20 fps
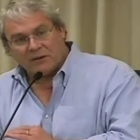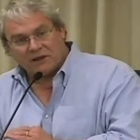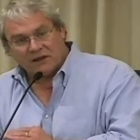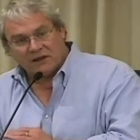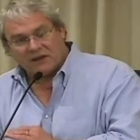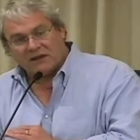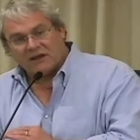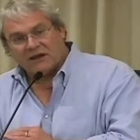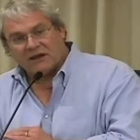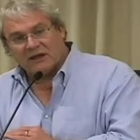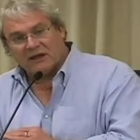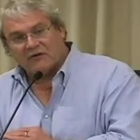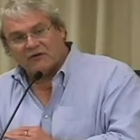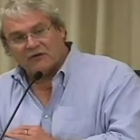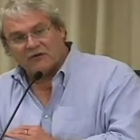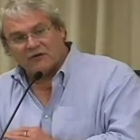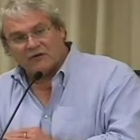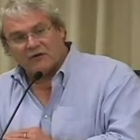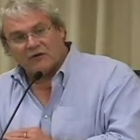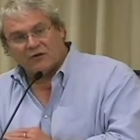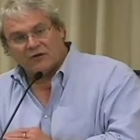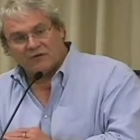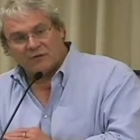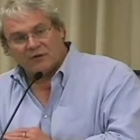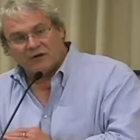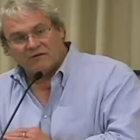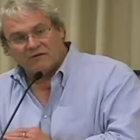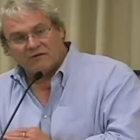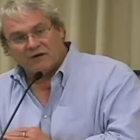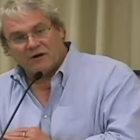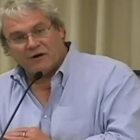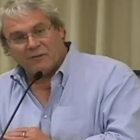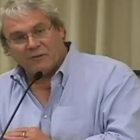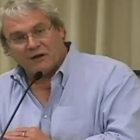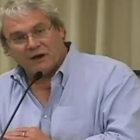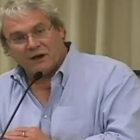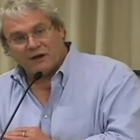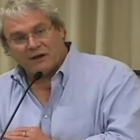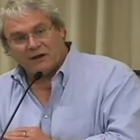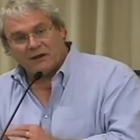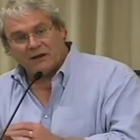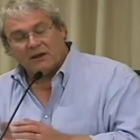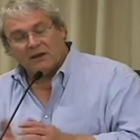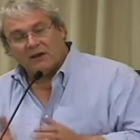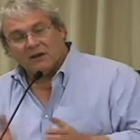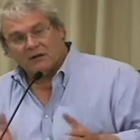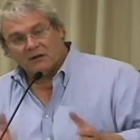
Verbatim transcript: I think the council has always been fair-minded.